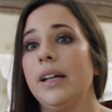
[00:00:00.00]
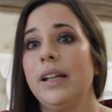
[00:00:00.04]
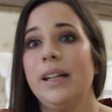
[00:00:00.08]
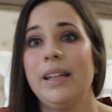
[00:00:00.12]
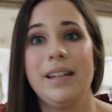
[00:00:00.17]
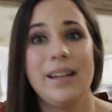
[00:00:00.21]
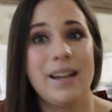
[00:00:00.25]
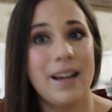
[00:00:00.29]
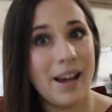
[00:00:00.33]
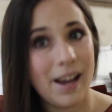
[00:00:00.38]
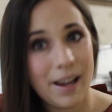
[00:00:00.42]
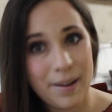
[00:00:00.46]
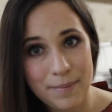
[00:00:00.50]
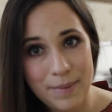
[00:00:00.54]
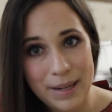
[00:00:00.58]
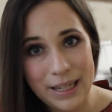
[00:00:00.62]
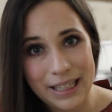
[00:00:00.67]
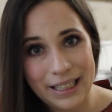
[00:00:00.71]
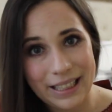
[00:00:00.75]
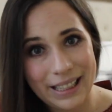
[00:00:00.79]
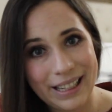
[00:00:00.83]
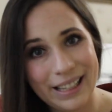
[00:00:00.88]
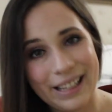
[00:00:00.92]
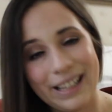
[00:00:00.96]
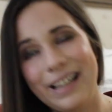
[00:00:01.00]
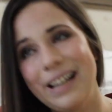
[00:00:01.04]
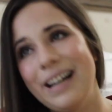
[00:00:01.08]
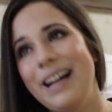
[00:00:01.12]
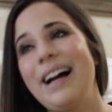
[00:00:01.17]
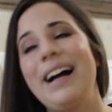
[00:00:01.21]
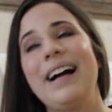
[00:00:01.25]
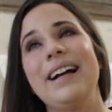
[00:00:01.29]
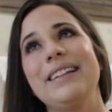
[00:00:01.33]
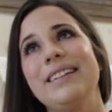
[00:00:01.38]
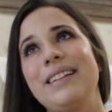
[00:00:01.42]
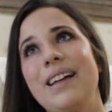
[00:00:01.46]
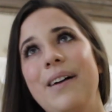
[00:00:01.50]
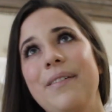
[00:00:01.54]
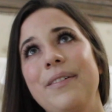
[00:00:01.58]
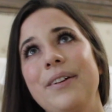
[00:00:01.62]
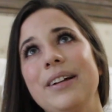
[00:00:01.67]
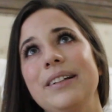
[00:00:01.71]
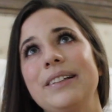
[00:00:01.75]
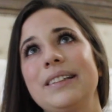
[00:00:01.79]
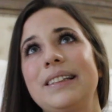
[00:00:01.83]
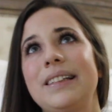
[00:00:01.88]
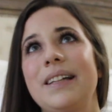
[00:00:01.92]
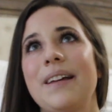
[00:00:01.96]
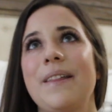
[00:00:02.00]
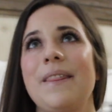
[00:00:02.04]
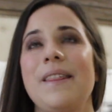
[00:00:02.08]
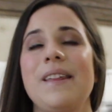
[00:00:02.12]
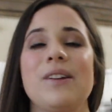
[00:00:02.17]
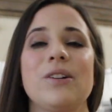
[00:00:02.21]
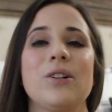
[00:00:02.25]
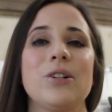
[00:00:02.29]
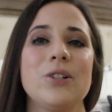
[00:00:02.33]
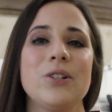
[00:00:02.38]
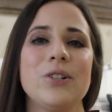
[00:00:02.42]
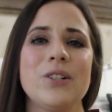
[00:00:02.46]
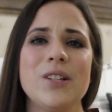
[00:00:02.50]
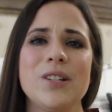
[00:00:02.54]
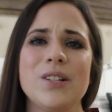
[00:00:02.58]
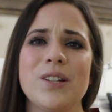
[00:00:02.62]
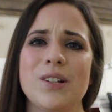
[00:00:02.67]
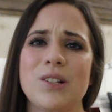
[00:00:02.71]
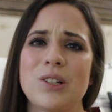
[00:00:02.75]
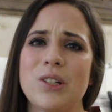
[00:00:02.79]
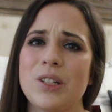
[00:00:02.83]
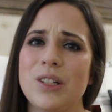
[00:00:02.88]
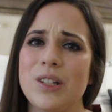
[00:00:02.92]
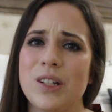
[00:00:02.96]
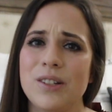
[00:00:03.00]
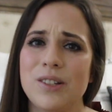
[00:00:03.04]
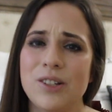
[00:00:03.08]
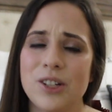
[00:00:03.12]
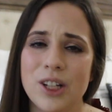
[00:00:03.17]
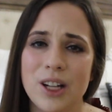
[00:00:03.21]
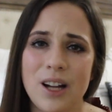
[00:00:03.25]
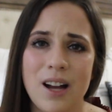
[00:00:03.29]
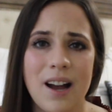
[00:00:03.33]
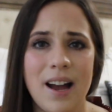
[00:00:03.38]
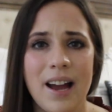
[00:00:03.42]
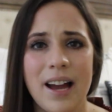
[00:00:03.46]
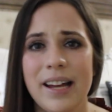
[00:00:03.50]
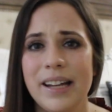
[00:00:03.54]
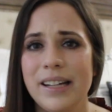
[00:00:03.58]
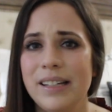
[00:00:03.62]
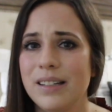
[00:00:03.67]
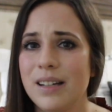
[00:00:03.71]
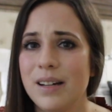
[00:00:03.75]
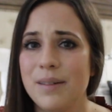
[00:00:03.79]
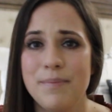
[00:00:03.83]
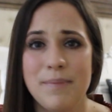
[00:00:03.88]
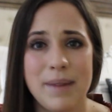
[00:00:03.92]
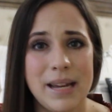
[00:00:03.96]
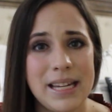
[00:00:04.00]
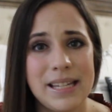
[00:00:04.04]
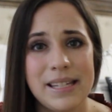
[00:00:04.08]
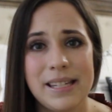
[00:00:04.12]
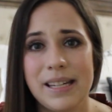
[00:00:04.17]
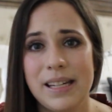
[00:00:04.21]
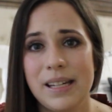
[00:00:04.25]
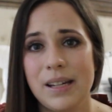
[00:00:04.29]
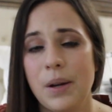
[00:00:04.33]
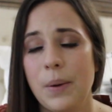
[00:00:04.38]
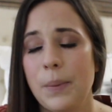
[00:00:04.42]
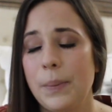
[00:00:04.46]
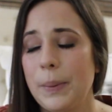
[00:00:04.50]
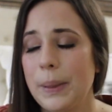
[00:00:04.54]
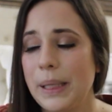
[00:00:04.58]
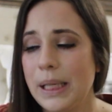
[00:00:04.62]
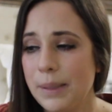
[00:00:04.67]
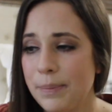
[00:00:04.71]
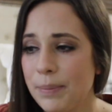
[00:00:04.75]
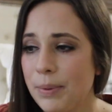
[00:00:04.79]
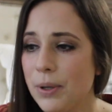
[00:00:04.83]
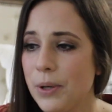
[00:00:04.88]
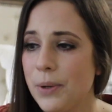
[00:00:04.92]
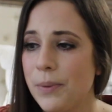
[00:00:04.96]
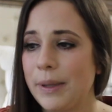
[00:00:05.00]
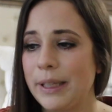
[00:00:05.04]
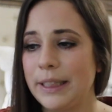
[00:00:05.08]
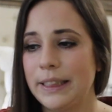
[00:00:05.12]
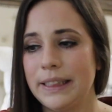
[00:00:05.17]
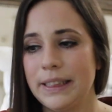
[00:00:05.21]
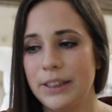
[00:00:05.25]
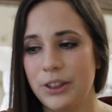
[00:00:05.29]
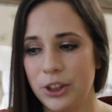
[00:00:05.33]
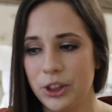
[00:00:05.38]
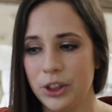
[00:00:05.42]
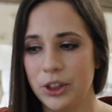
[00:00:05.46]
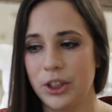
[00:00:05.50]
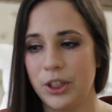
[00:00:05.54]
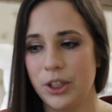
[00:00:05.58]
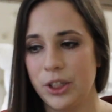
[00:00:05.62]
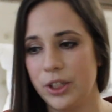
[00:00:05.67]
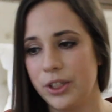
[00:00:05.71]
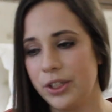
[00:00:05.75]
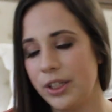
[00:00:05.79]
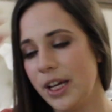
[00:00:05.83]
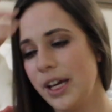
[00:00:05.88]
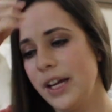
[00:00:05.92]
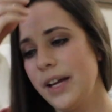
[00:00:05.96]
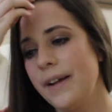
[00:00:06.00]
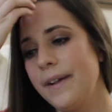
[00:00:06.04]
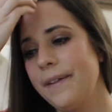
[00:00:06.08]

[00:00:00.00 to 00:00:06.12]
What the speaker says: Not me. I love it. The nurses are such kind, amazing people. My sister's a nurse.